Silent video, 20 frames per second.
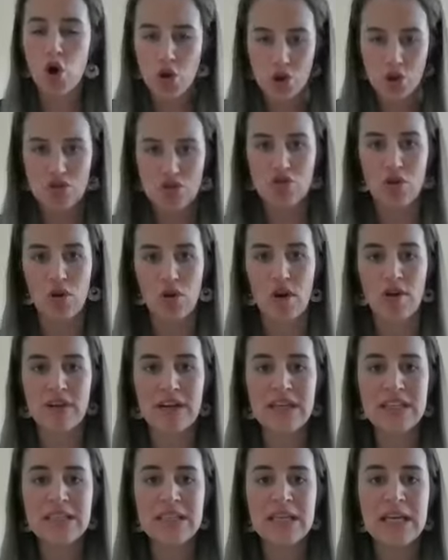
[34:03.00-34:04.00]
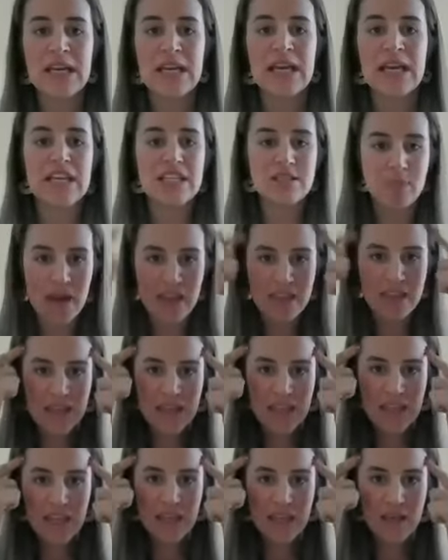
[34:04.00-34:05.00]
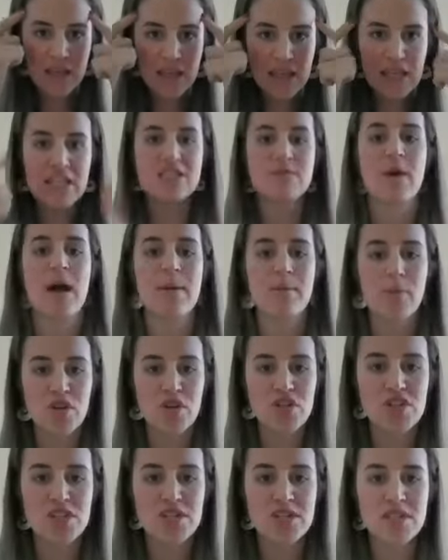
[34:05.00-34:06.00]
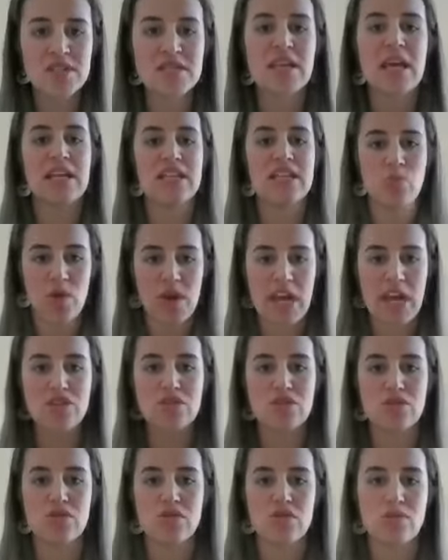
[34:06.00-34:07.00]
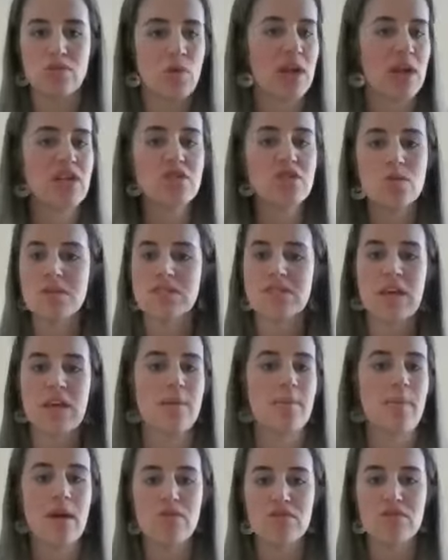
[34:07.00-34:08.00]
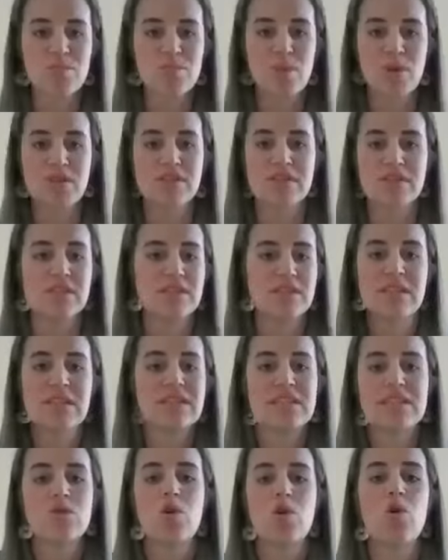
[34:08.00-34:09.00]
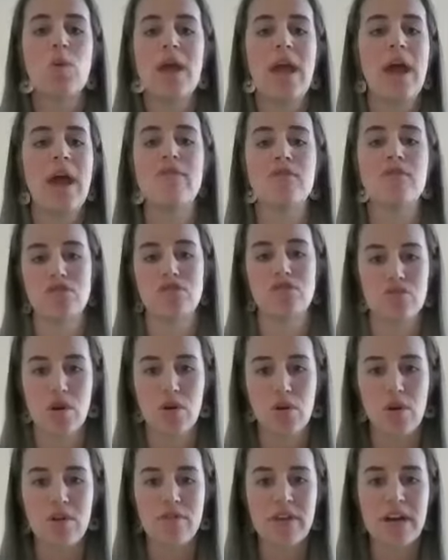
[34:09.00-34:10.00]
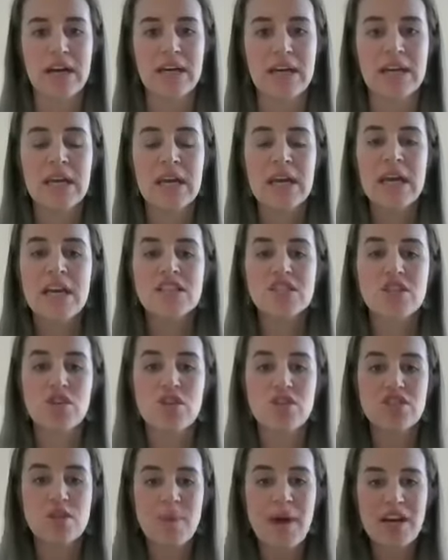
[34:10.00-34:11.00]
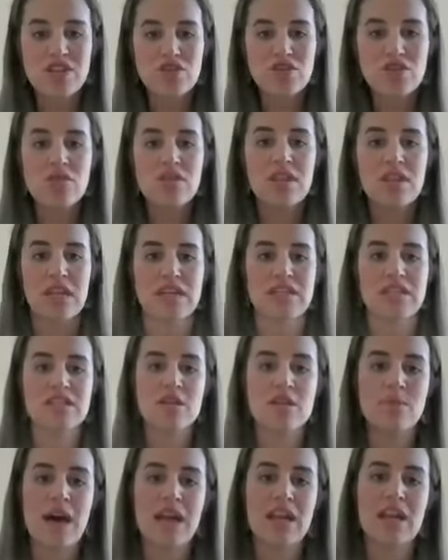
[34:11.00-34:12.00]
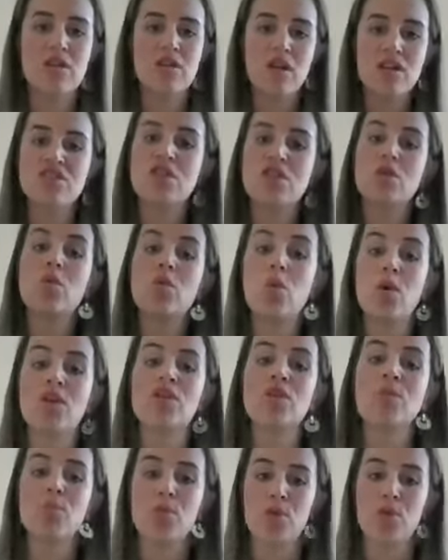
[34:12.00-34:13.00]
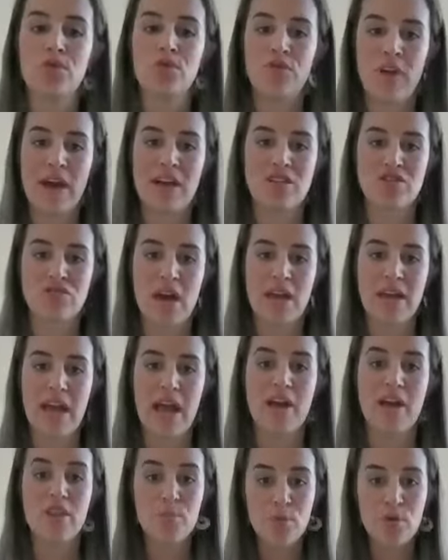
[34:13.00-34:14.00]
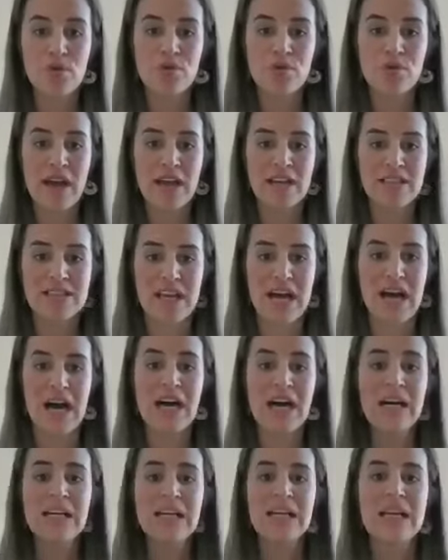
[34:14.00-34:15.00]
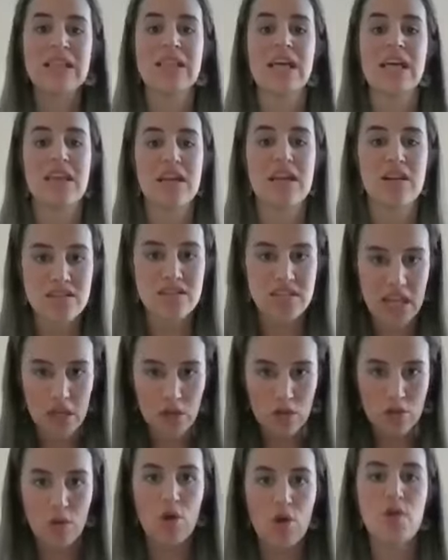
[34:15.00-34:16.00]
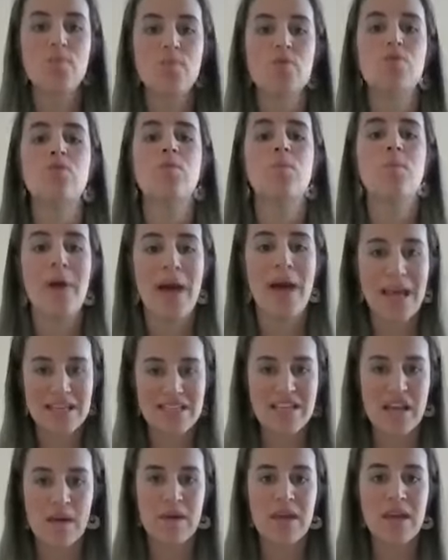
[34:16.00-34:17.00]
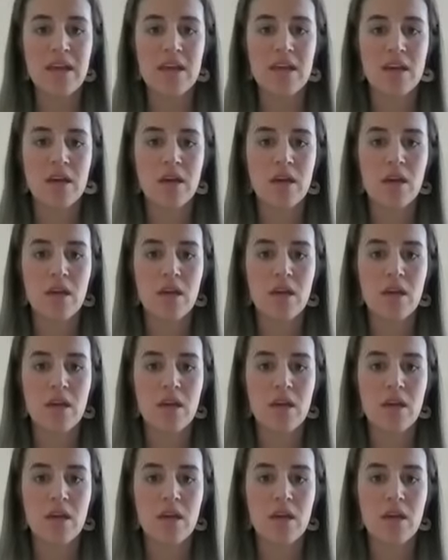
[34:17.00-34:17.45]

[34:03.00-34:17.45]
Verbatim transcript: control over is my thinking, is my emotions, and is what I do, what I do and say, my responses. This is all we have control over. So it's about two things. It's about acknowledging, well, what are the brutal facts right now? And the brutal facts are that there is a global pandemic